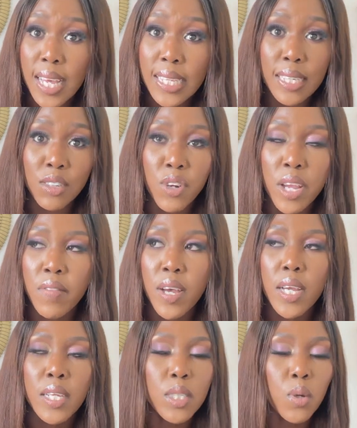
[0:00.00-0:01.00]
as a driver,
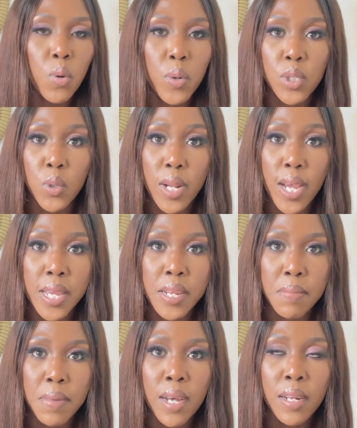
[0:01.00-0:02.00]
it's always on high
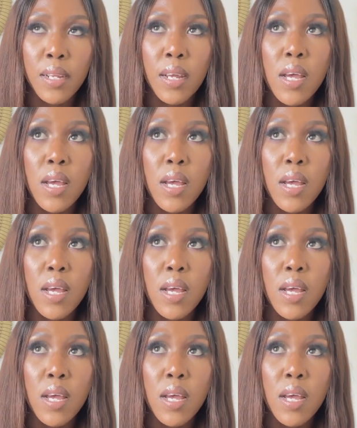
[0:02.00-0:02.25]
demand.